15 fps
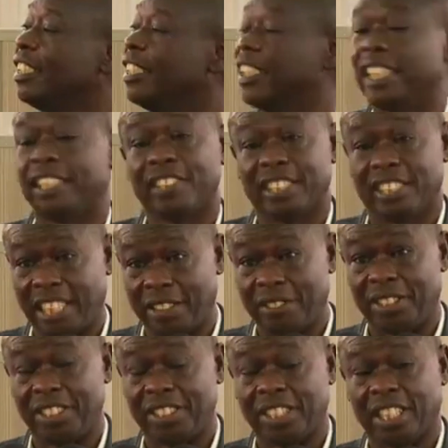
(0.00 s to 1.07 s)
in our
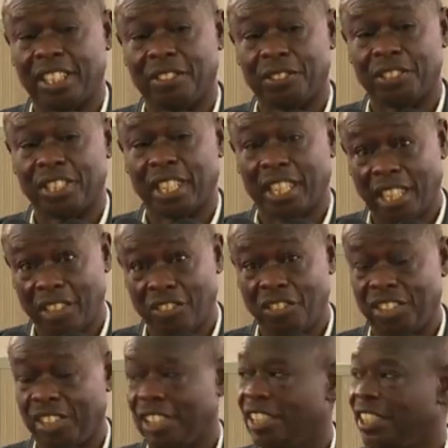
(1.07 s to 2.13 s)
service across the
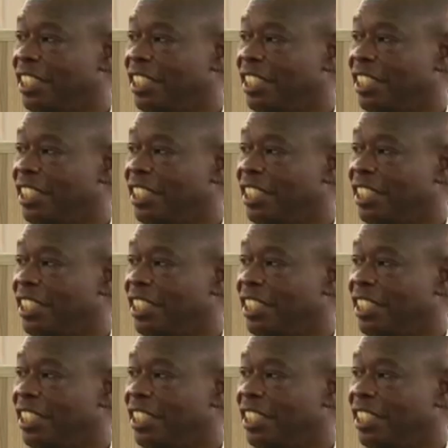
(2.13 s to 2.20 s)
country,